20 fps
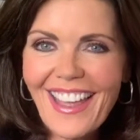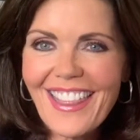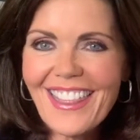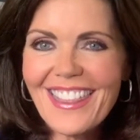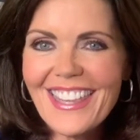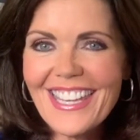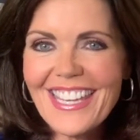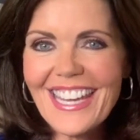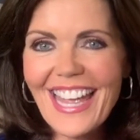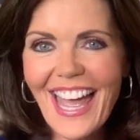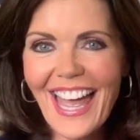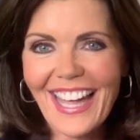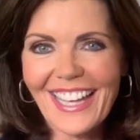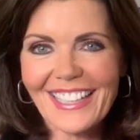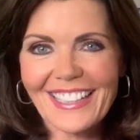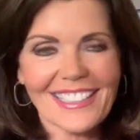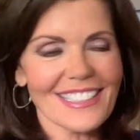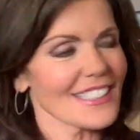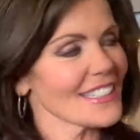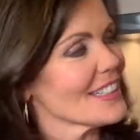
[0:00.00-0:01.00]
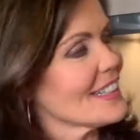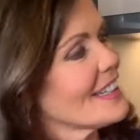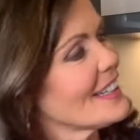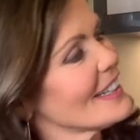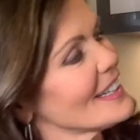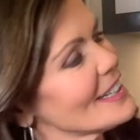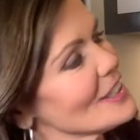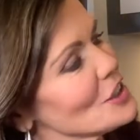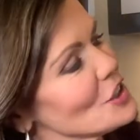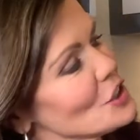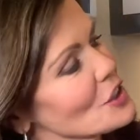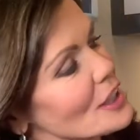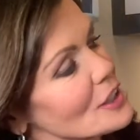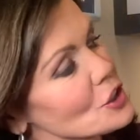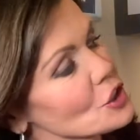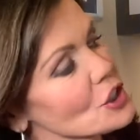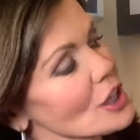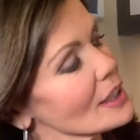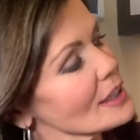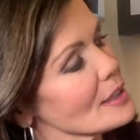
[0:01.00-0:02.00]
The end. The
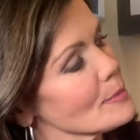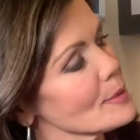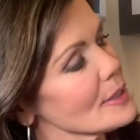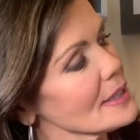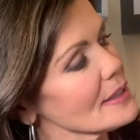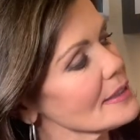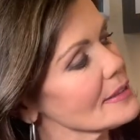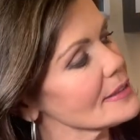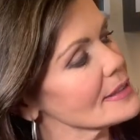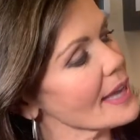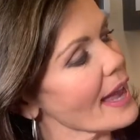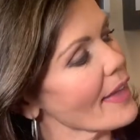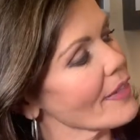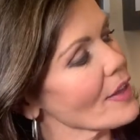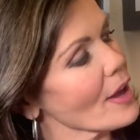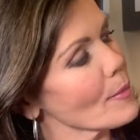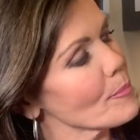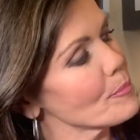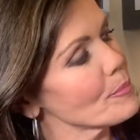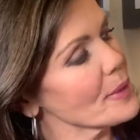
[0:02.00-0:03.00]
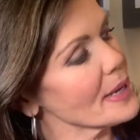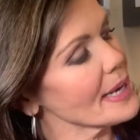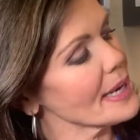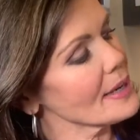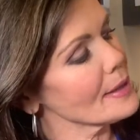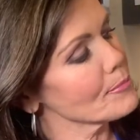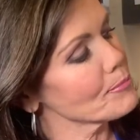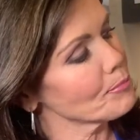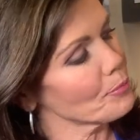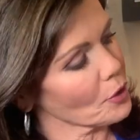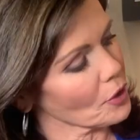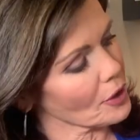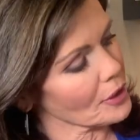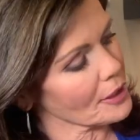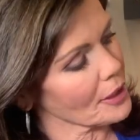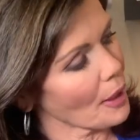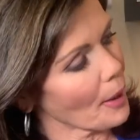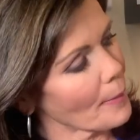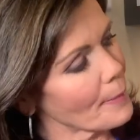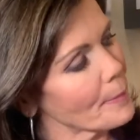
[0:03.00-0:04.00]
jelly beans and the big
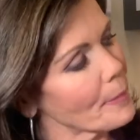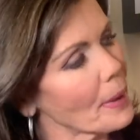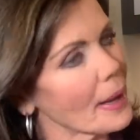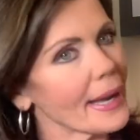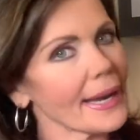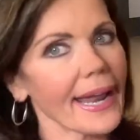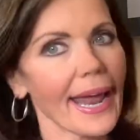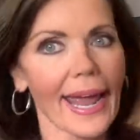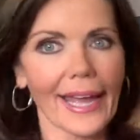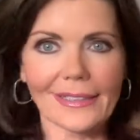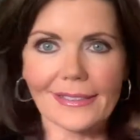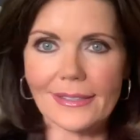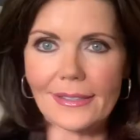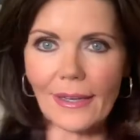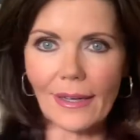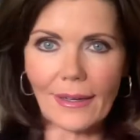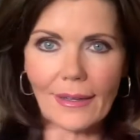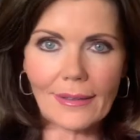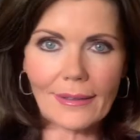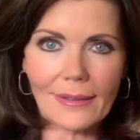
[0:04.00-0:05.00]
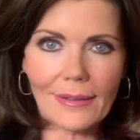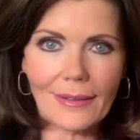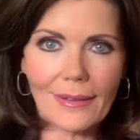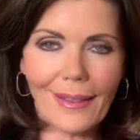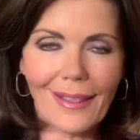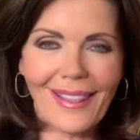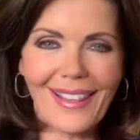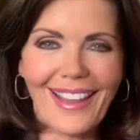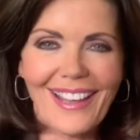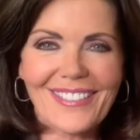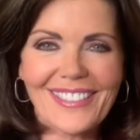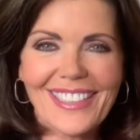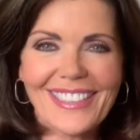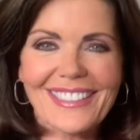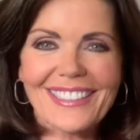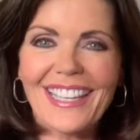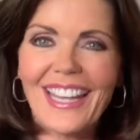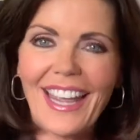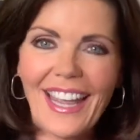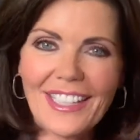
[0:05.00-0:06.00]
book bonanza. Love
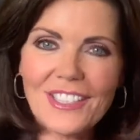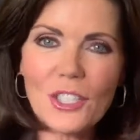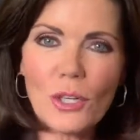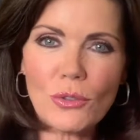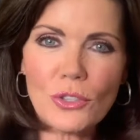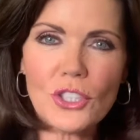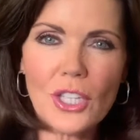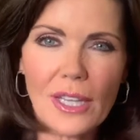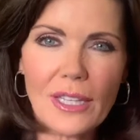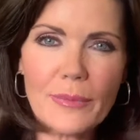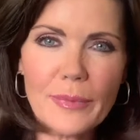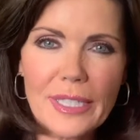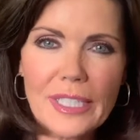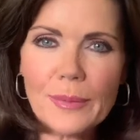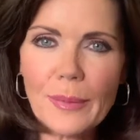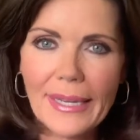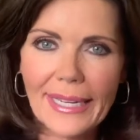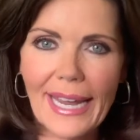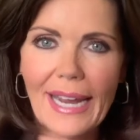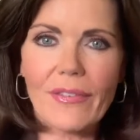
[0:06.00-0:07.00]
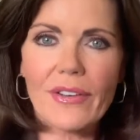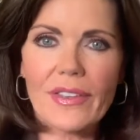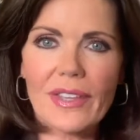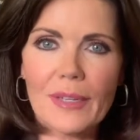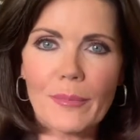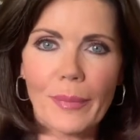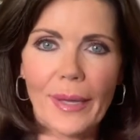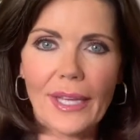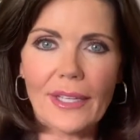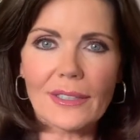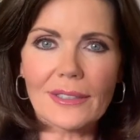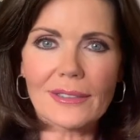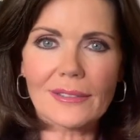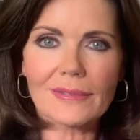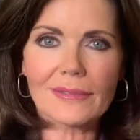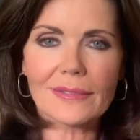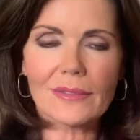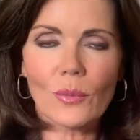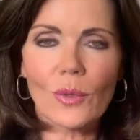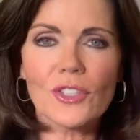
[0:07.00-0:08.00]
it. And don't jelly beans make everything better?
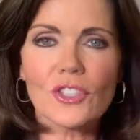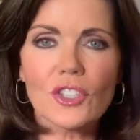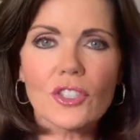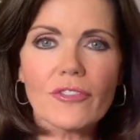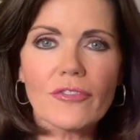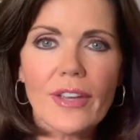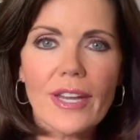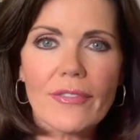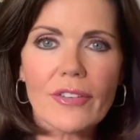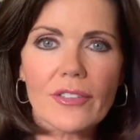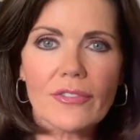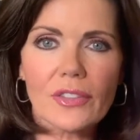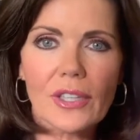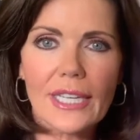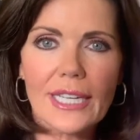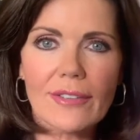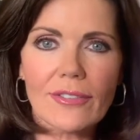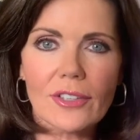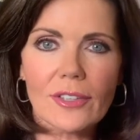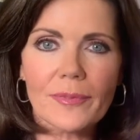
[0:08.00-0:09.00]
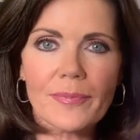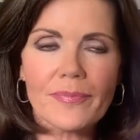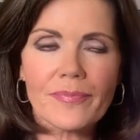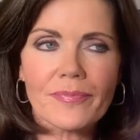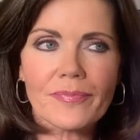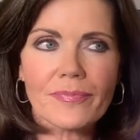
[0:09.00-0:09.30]
What's your favorite flavor?